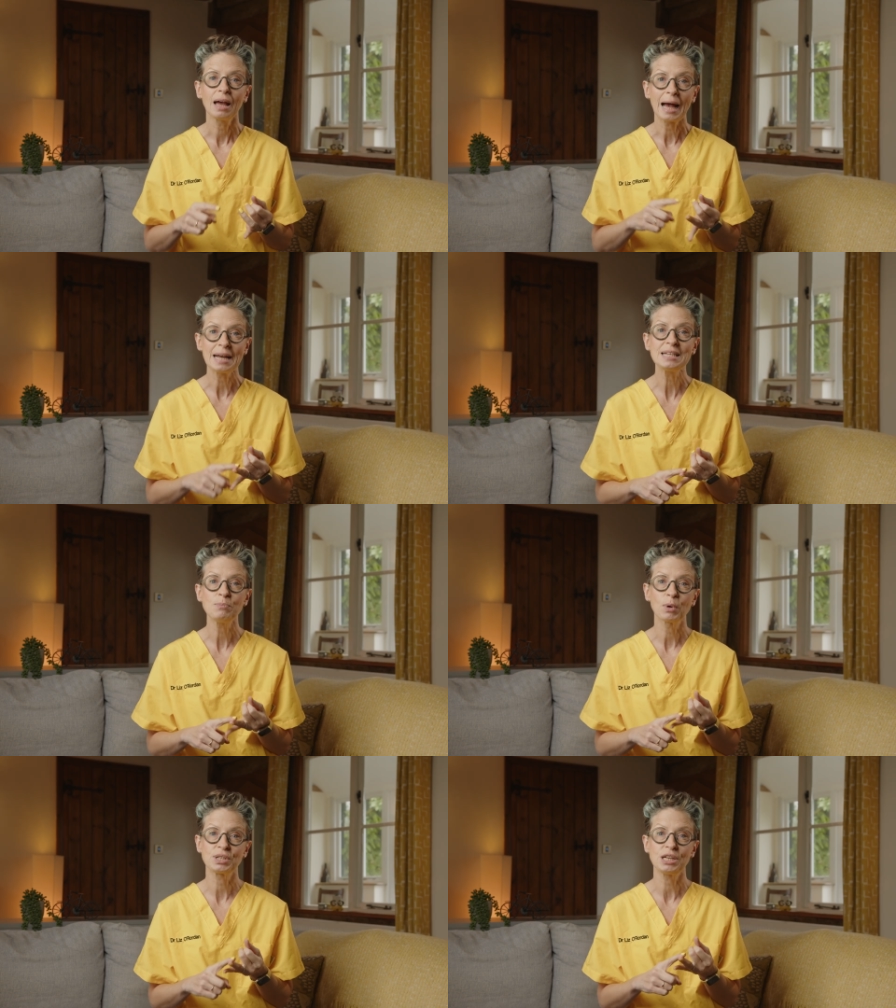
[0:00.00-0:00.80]

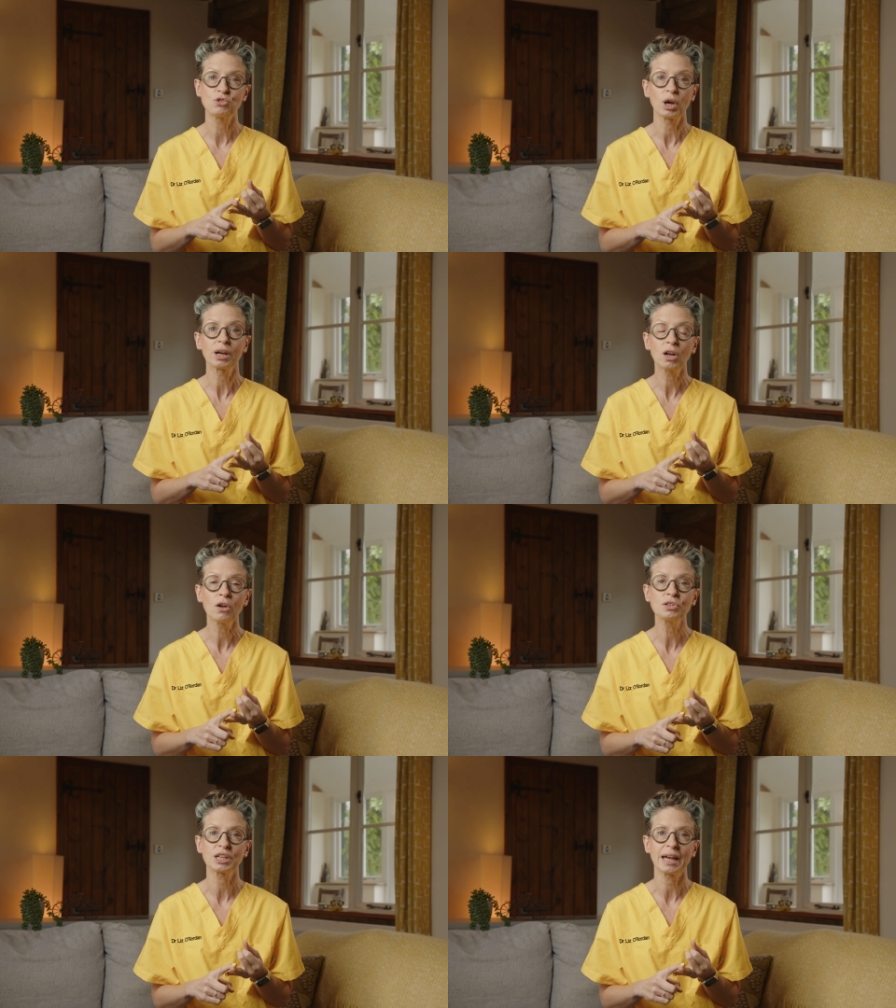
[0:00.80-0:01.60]
antibody drug
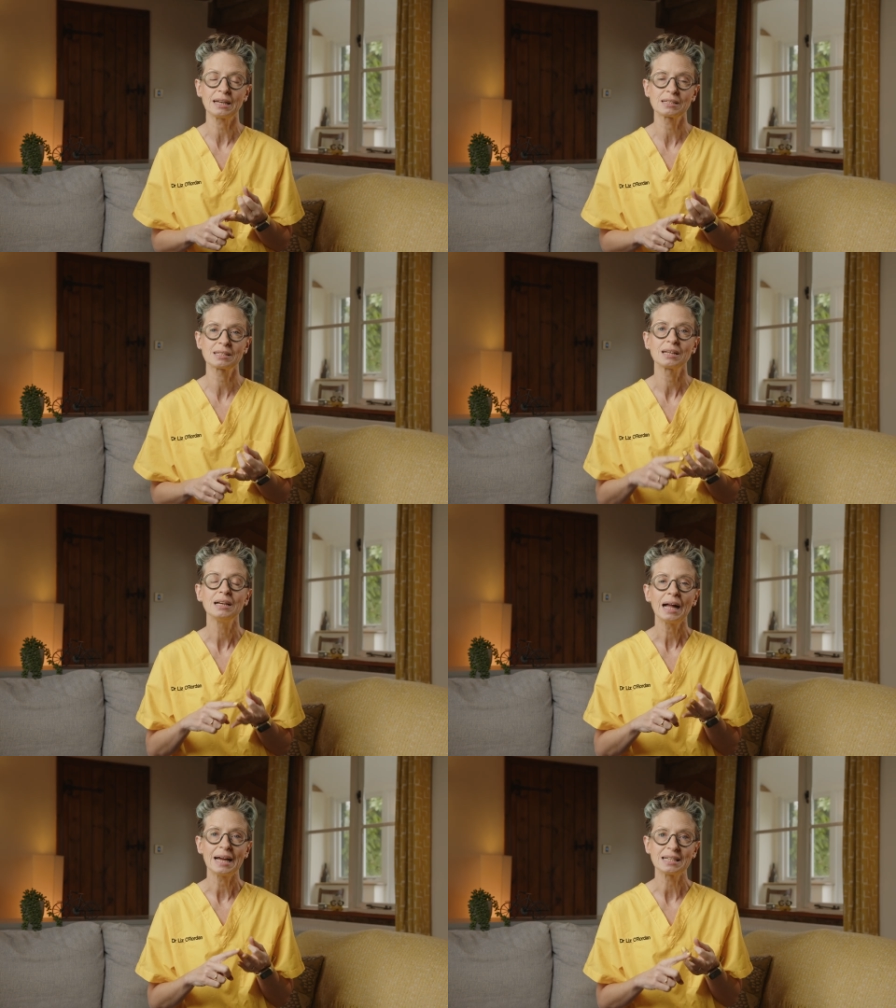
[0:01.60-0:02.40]
conjugates,
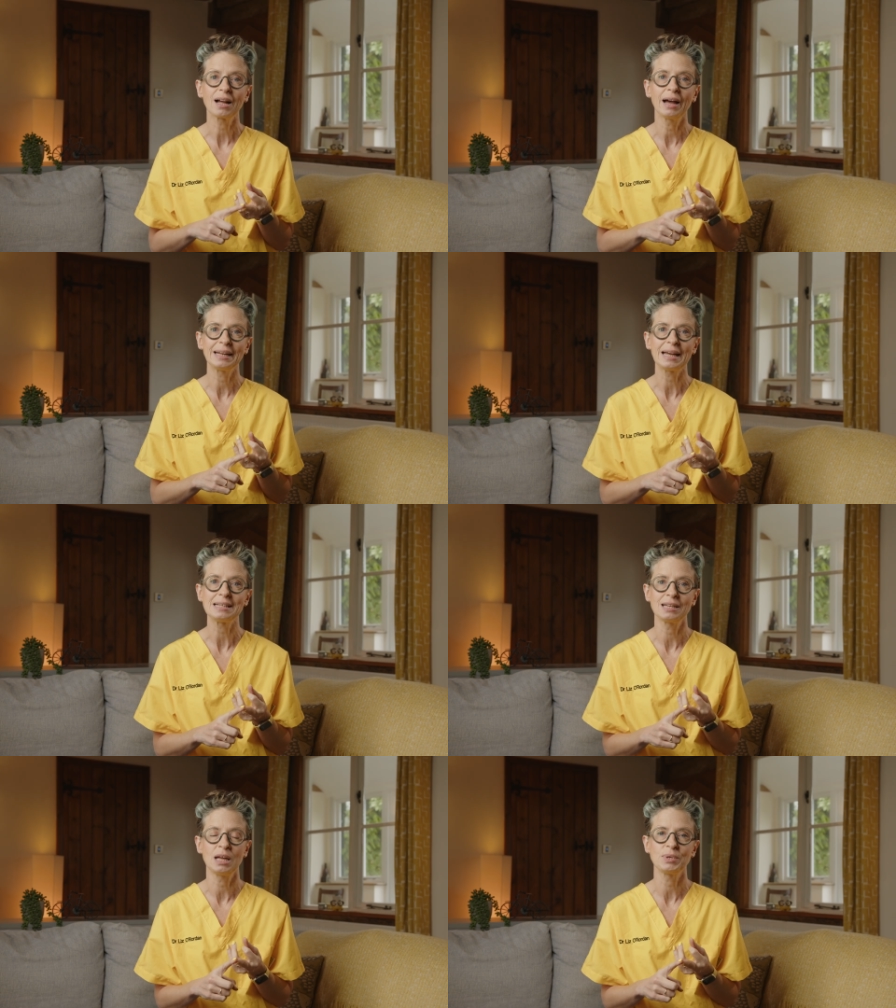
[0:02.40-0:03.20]
and
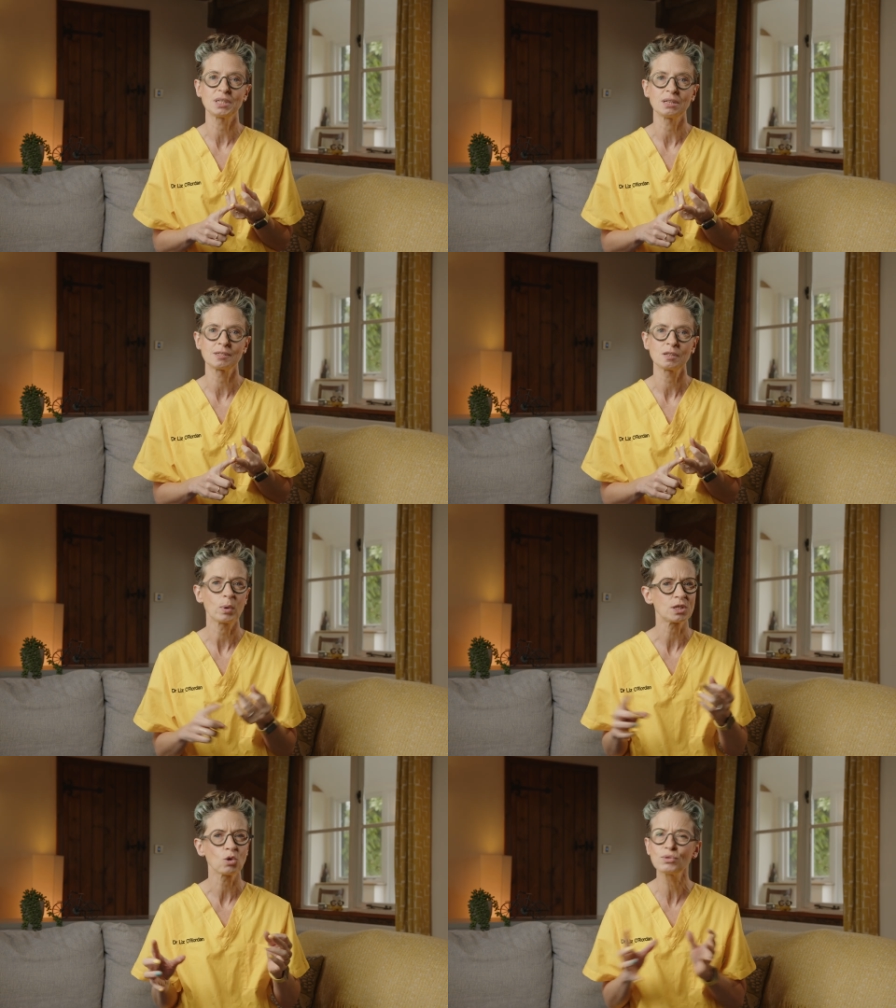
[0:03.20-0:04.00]
kinase inhibitors,
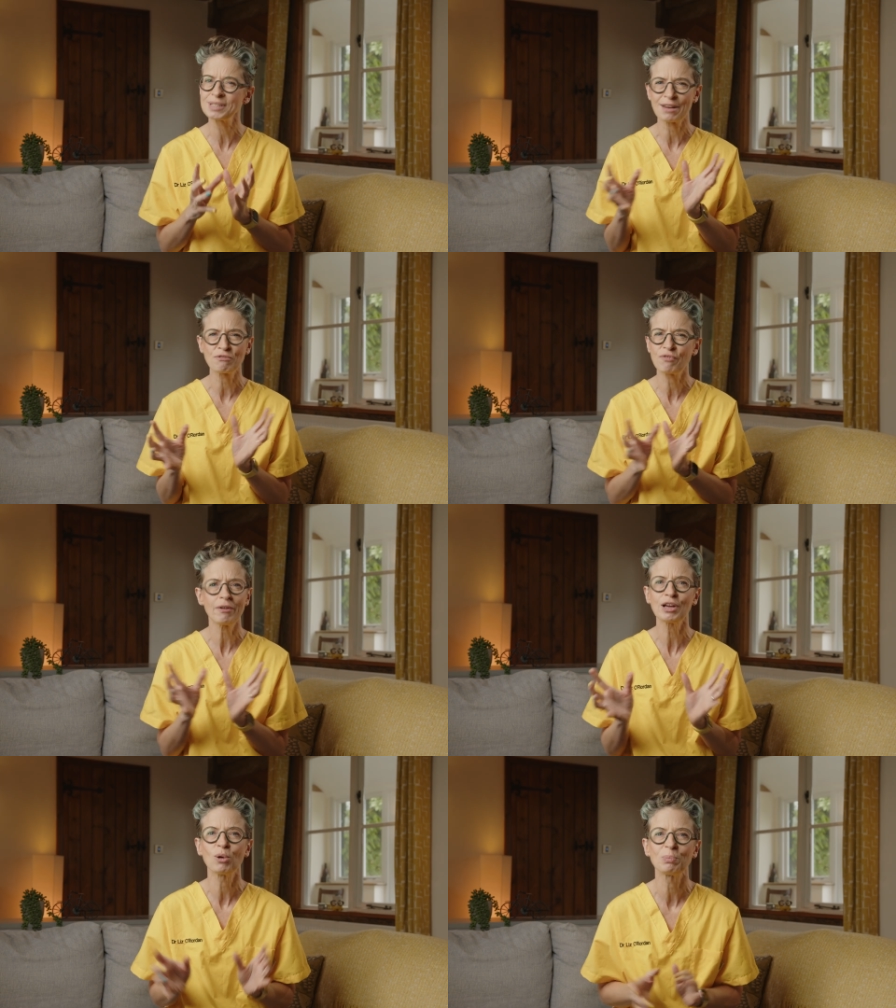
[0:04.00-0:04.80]
which all sound
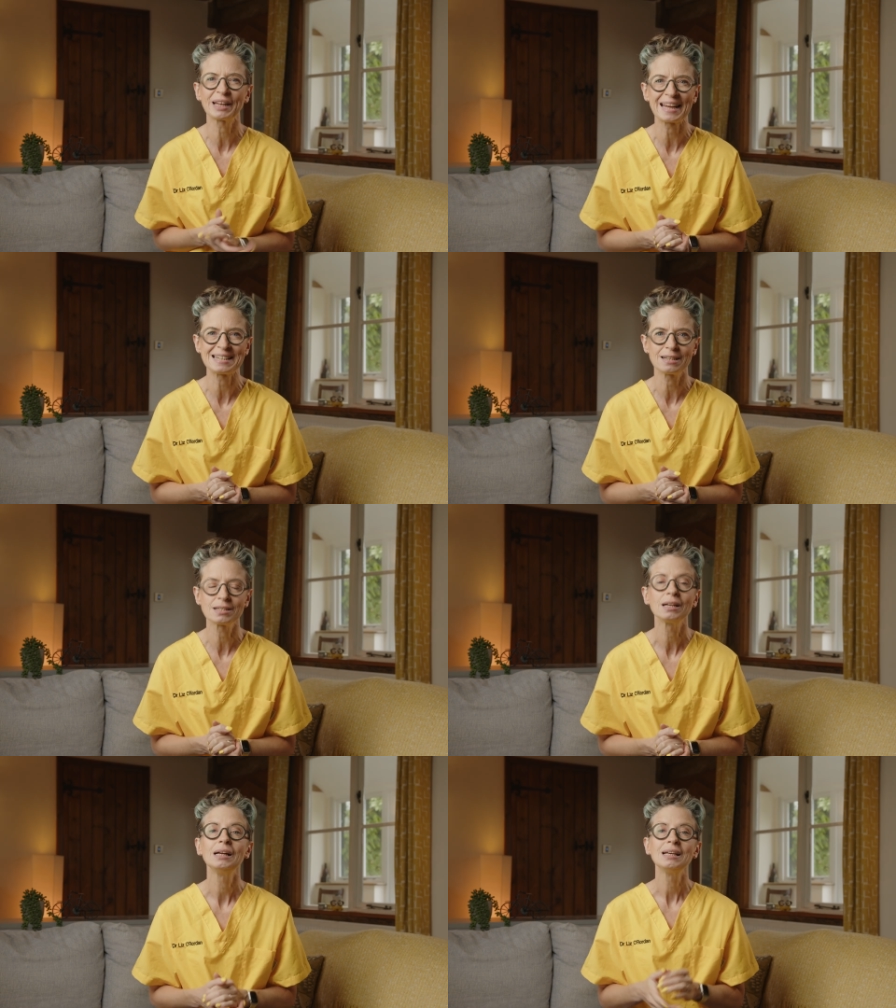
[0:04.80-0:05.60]
very complicated,